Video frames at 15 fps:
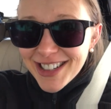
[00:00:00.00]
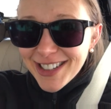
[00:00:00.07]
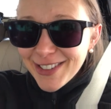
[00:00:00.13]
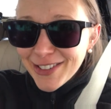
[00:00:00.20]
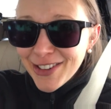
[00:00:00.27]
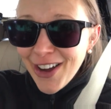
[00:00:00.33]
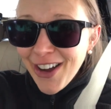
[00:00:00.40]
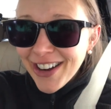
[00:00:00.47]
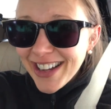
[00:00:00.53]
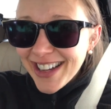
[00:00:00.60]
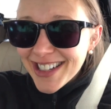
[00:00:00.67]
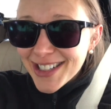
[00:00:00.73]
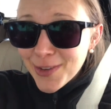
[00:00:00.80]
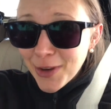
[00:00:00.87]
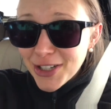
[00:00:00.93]
Nani
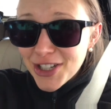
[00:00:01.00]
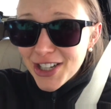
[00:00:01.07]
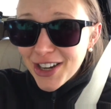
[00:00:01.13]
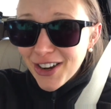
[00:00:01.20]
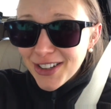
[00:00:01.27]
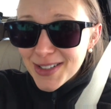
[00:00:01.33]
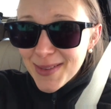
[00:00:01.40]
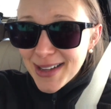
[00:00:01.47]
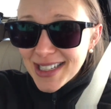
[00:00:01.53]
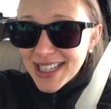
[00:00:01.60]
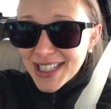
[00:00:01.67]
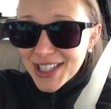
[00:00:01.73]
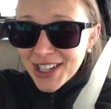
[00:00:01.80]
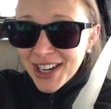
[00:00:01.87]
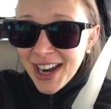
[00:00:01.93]
is what she calls my
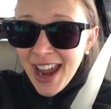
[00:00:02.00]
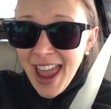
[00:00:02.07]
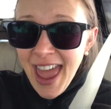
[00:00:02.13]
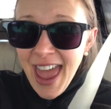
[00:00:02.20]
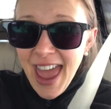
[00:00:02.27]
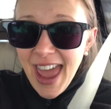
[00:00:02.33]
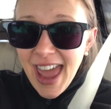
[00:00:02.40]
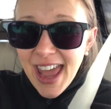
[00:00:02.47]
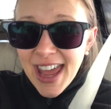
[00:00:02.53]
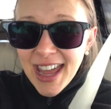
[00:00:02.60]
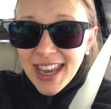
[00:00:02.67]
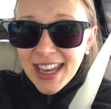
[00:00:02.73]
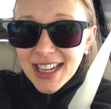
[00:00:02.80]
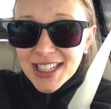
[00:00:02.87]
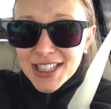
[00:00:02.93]
sister.
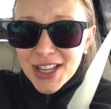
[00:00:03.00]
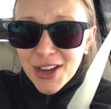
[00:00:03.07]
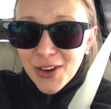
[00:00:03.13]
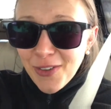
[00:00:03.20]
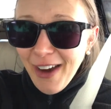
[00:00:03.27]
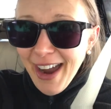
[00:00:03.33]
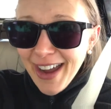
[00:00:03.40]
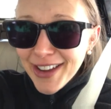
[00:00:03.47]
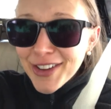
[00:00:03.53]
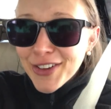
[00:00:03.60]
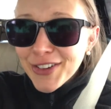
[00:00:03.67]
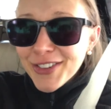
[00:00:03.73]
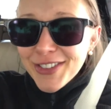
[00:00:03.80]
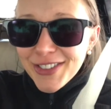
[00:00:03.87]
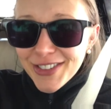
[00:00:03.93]
And so I
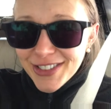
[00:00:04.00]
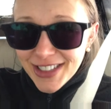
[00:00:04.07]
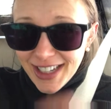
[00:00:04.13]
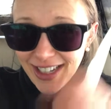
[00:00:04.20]
Googled